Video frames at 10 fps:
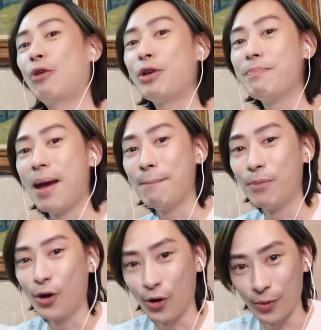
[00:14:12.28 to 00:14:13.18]
Now
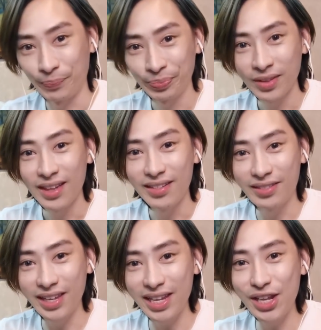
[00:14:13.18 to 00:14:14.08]
remember,
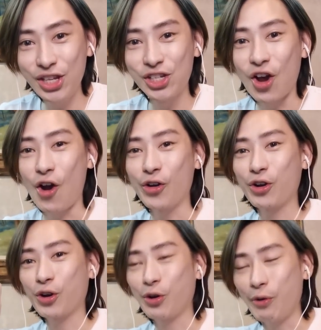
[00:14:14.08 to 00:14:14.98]
these
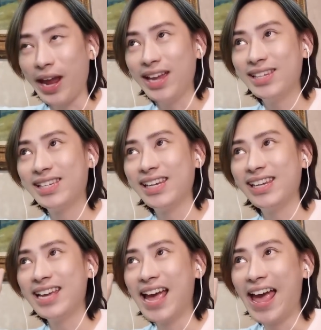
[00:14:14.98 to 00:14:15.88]
are
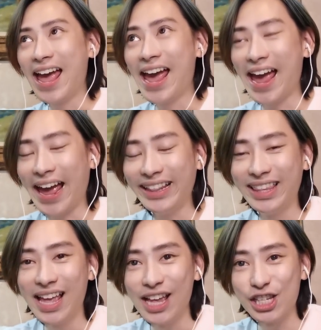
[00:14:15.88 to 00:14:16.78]
crazy
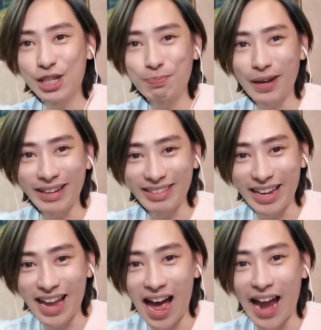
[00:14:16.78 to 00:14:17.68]

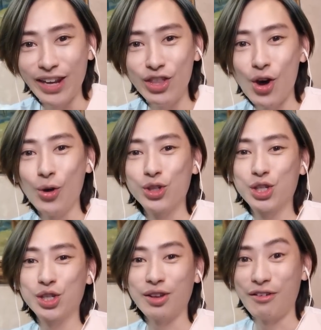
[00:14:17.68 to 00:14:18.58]
head-splitting high
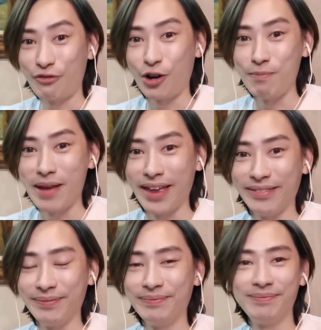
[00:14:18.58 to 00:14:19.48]
notes for
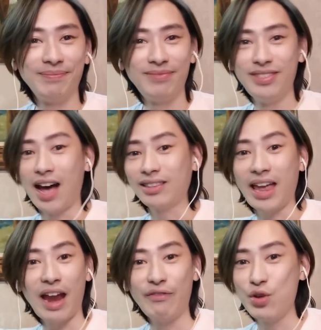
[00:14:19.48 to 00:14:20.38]
men.
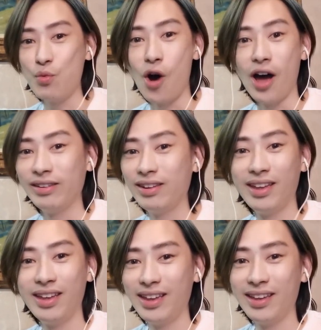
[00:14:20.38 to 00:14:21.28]
Not
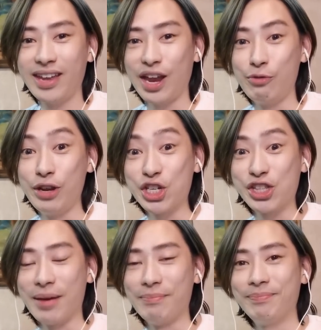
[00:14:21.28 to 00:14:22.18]
everyone can
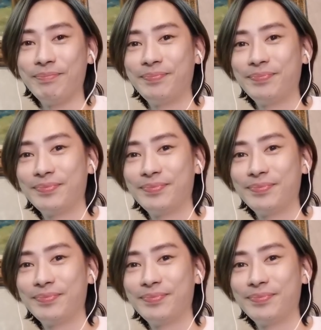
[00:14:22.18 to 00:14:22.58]
reach them.